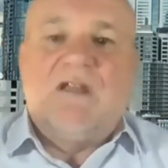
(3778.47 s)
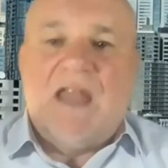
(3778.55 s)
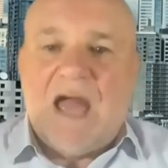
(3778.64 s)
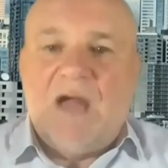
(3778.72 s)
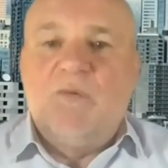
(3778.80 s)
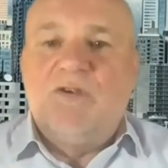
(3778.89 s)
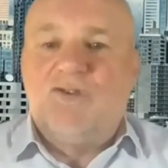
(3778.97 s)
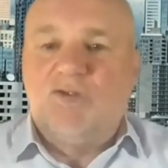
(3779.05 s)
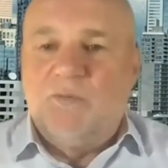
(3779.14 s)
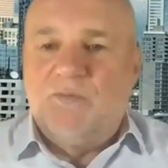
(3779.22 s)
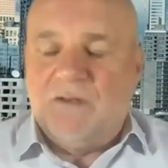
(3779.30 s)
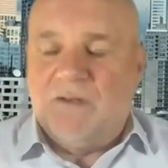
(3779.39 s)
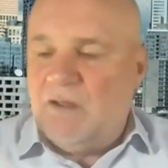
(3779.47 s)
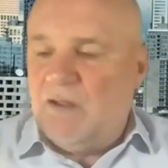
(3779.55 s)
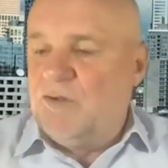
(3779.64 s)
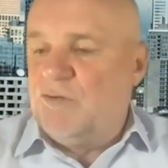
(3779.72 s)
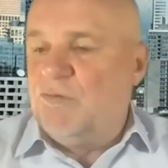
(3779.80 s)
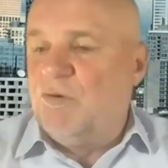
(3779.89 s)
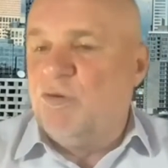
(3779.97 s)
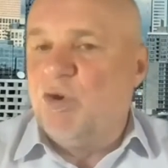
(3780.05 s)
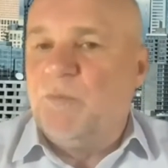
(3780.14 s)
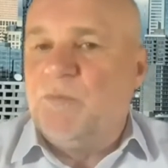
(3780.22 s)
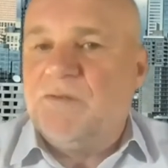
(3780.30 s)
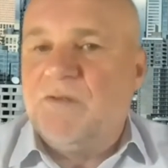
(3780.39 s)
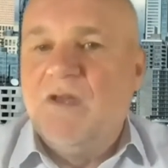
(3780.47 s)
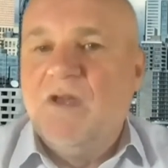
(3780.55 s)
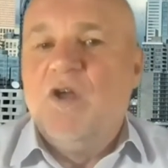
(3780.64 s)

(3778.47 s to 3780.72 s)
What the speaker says: language groups and cultural groups.